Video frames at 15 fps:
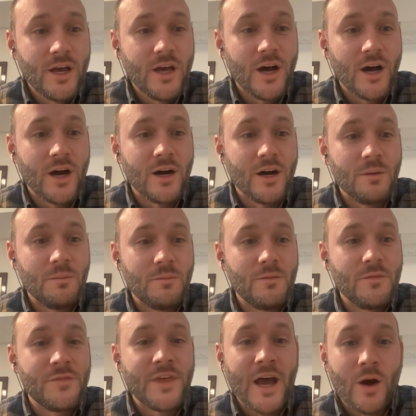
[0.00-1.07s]

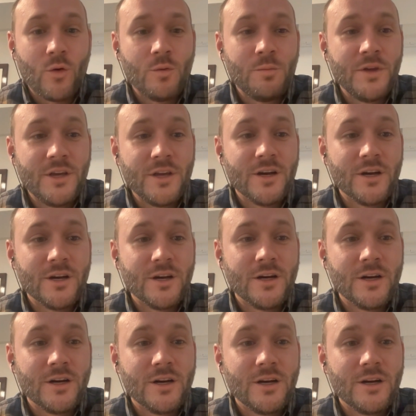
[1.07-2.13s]
that would be
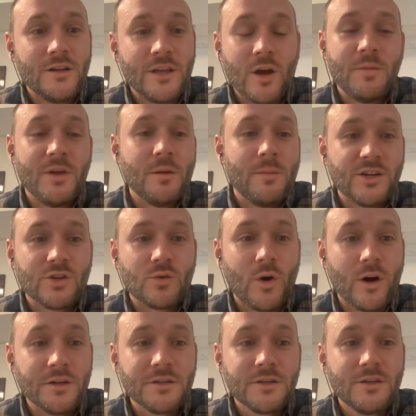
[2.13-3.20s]
a magic
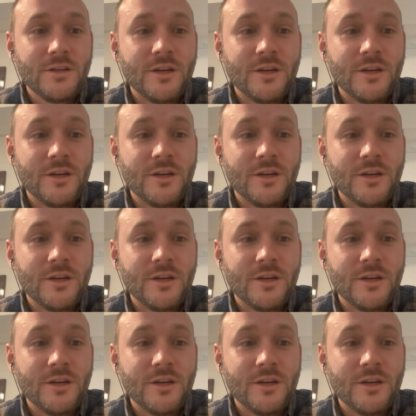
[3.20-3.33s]
wand.